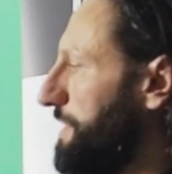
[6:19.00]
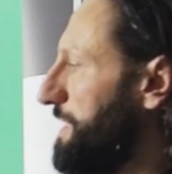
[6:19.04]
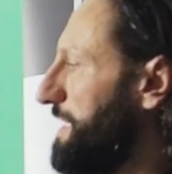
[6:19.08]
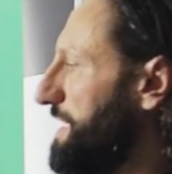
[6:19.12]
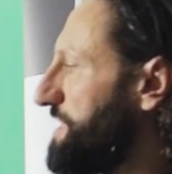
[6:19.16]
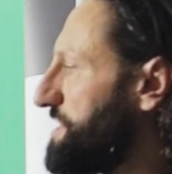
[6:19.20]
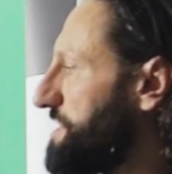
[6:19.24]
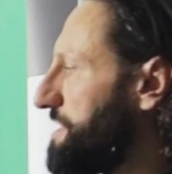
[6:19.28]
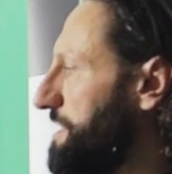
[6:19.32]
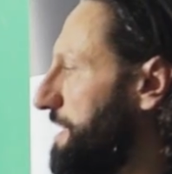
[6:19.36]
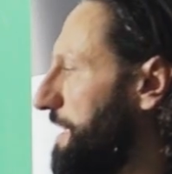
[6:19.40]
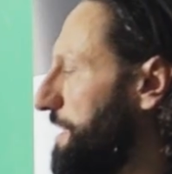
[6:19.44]
in
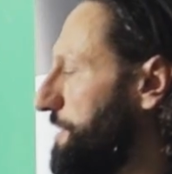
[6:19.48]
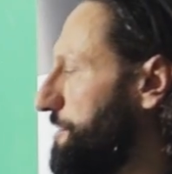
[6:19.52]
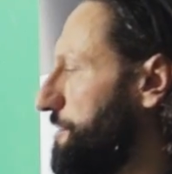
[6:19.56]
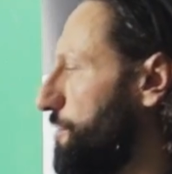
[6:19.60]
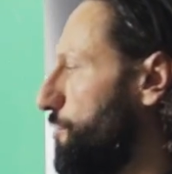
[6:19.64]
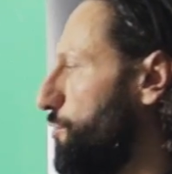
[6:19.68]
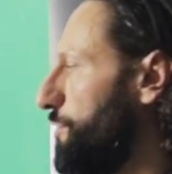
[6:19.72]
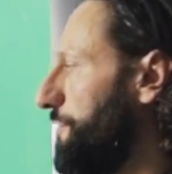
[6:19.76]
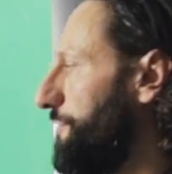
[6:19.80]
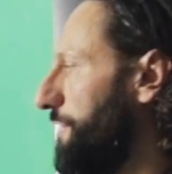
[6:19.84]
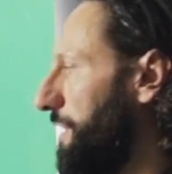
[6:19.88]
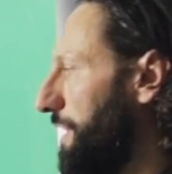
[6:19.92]
each
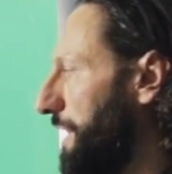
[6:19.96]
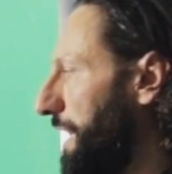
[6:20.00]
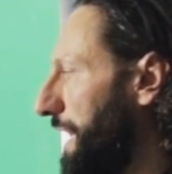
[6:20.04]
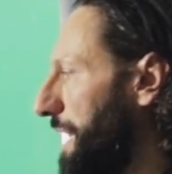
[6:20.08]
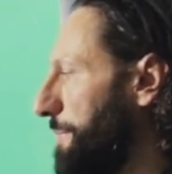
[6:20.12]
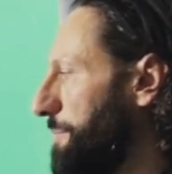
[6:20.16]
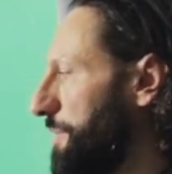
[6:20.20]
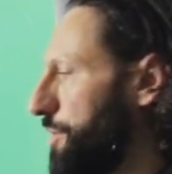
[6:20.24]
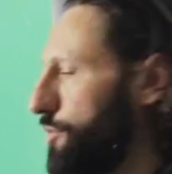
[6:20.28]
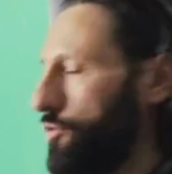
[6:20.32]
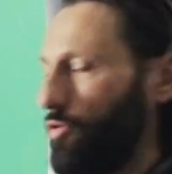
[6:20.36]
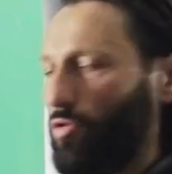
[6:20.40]
station with an
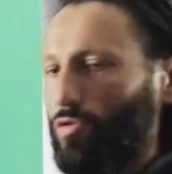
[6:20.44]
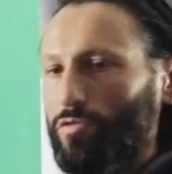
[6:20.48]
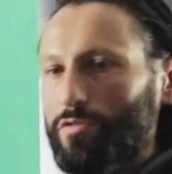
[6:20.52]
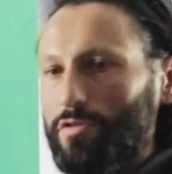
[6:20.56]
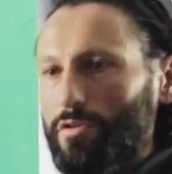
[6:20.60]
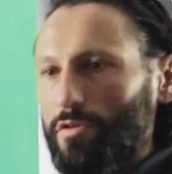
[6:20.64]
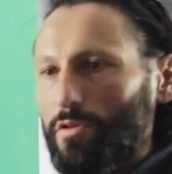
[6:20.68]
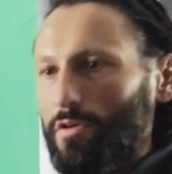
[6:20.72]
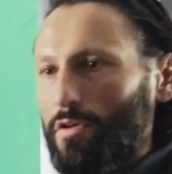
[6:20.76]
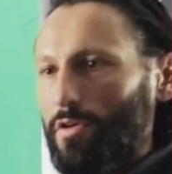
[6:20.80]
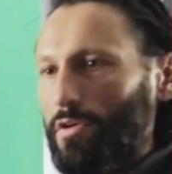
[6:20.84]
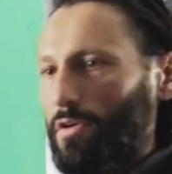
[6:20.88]
M
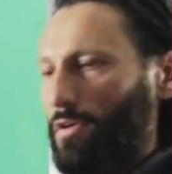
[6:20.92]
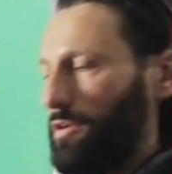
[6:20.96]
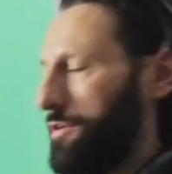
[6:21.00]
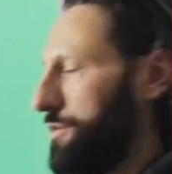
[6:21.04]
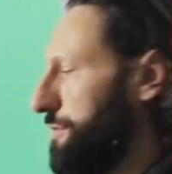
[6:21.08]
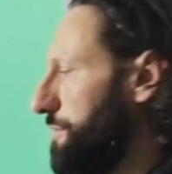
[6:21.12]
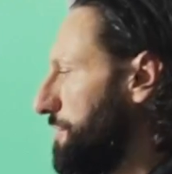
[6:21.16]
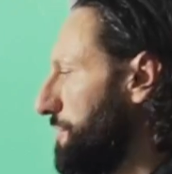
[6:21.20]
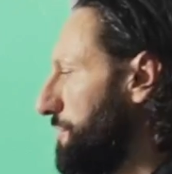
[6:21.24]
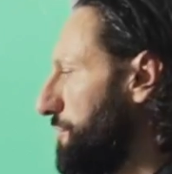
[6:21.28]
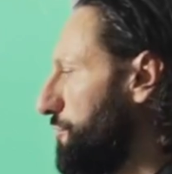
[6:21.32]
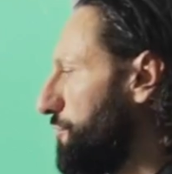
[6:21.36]
code,
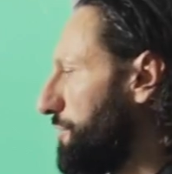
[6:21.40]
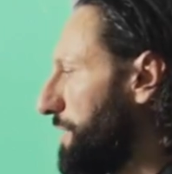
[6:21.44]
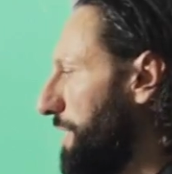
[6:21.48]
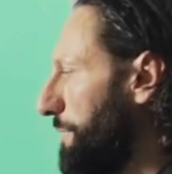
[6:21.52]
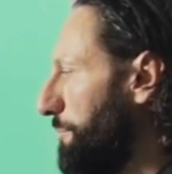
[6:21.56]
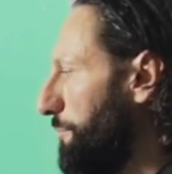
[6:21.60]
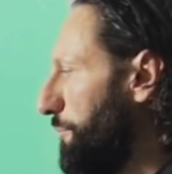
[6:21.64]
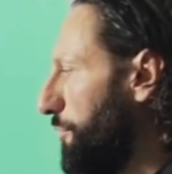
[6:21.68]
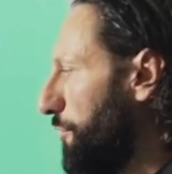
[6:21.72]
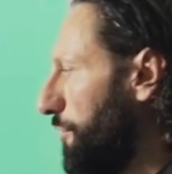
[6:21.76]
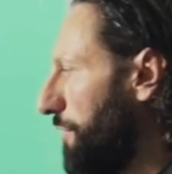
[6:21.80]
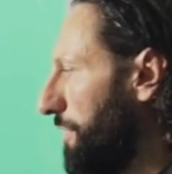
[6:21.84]
you
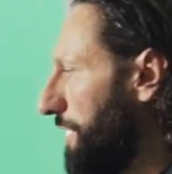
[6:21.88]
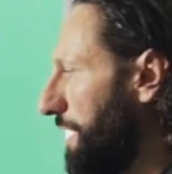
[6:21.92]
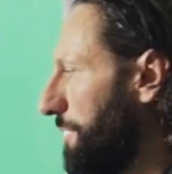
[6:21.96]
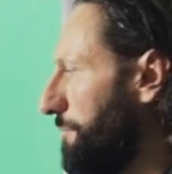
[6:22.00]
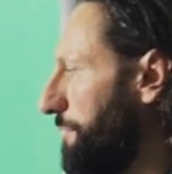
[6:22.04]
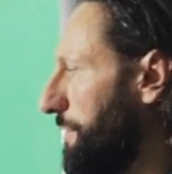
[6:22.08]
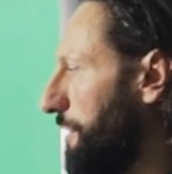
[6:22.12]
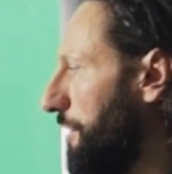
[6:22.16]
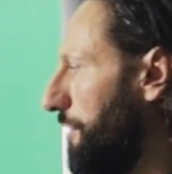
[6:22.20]
can program